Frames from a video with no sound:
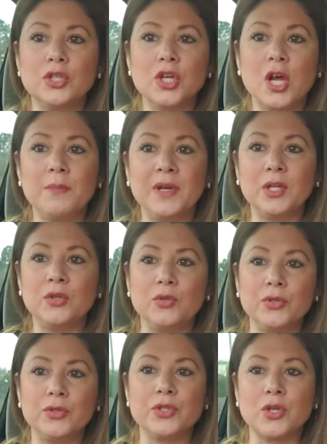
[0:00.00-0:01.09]

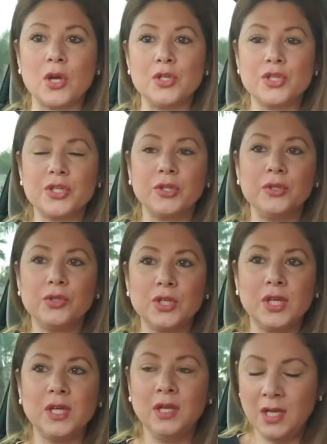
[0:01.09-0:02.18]
Mcdougall's Starch
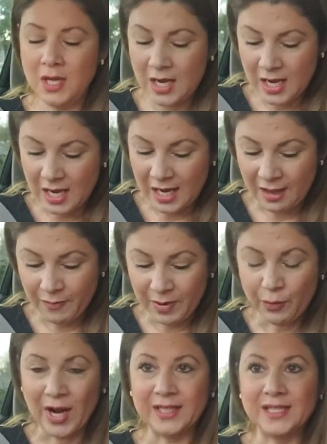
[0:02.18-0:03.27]
Solution, and I've been
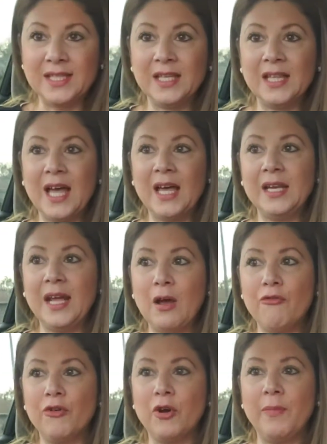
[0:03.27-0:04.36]
practicing that now
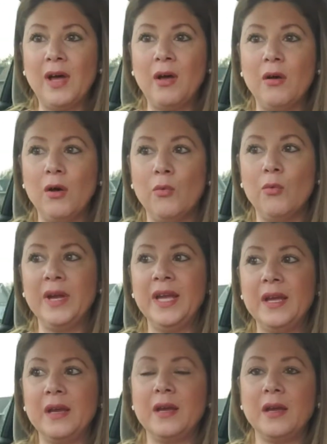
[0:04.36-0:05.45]
for about a
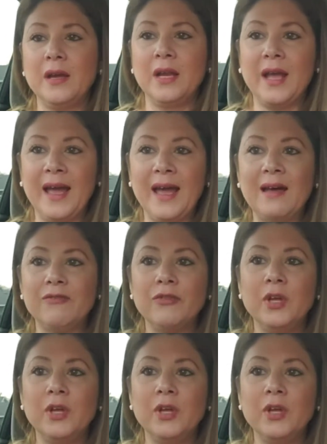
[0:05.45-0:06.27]
week and a half.